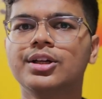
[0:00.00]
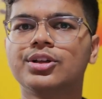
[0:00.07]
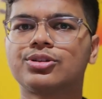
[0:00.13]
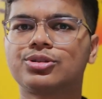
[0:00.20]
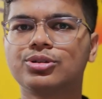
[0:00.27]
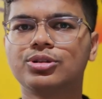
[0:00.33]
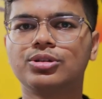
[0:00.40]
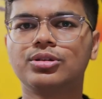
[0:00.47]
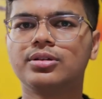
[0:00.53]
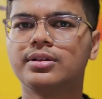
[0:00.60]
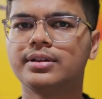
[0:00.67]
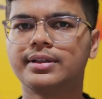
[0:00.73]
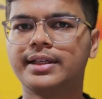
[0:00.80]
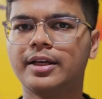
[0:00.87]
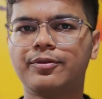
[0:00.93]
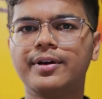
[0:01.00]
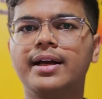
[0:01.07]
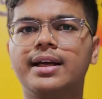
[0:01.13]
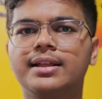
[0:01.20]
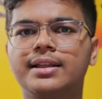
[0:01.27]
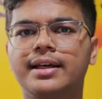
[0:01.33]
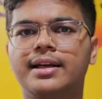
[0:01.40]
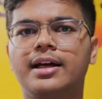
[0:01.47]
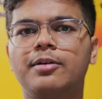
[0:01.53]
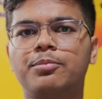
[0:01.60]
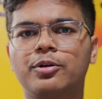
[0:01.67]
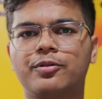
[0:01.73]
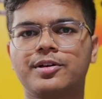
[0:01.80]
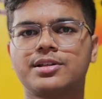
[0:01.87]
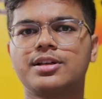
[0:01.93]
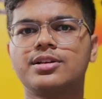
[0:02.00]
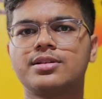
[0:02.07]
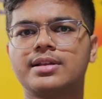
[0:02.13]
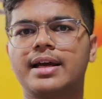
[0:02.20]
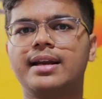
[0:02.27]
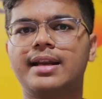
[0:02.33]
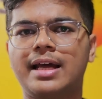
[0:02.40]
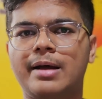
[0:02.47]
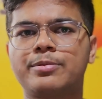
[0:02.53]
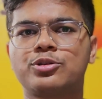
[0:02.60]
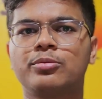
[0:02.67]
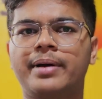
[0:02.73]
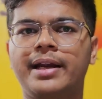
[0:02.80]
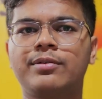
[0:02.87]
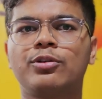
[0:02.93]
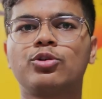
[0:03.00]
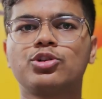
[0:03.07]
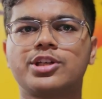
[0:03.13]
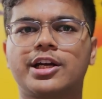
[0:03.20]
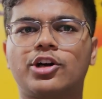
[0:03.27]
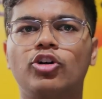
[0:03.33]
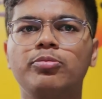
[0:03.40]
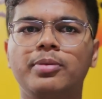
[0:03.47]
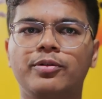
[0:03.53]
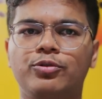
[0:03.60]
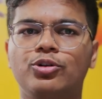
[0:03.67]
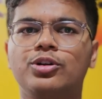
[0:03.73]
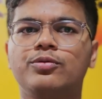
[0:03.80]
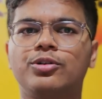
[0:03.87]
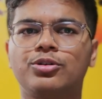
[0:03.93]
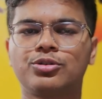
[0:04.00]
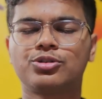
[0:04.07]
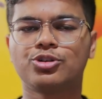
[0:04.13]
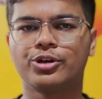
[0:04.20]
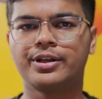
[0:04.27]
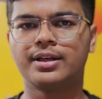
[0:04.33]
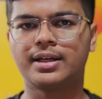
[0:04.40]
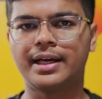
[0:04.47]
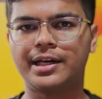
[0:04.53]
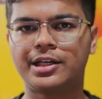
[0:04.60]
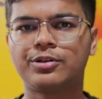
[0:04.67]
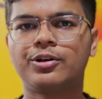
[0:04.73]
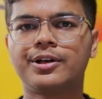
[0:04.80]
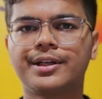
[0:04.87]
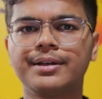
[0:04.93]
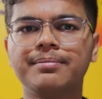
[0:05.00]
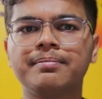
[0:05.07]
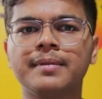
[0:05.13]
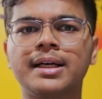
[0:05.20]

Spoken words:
So definitely there are professors and labs you might want to check out before you want to join IIT Guwahati.